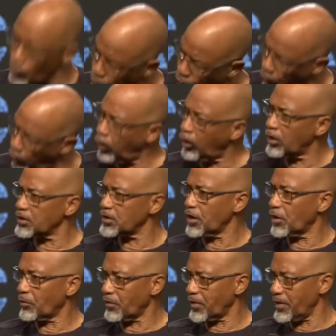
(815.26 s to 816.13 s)
God
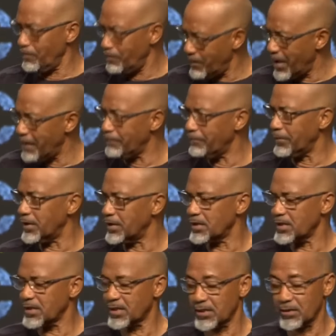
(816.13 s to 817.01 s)

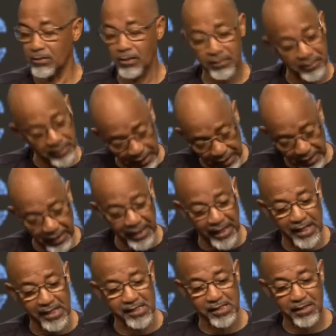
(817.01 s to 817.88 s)
remembered. Not that he
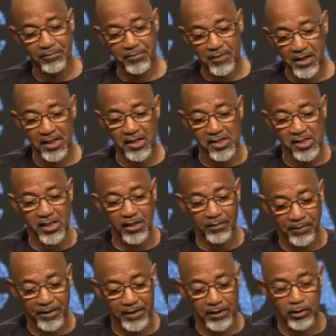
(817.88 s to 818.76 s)
has
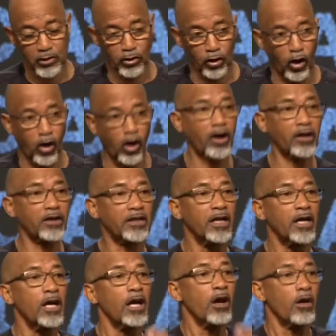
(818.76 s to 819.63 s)
amnesia, but God
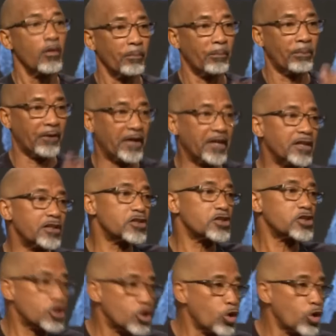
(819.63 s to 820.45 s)
brings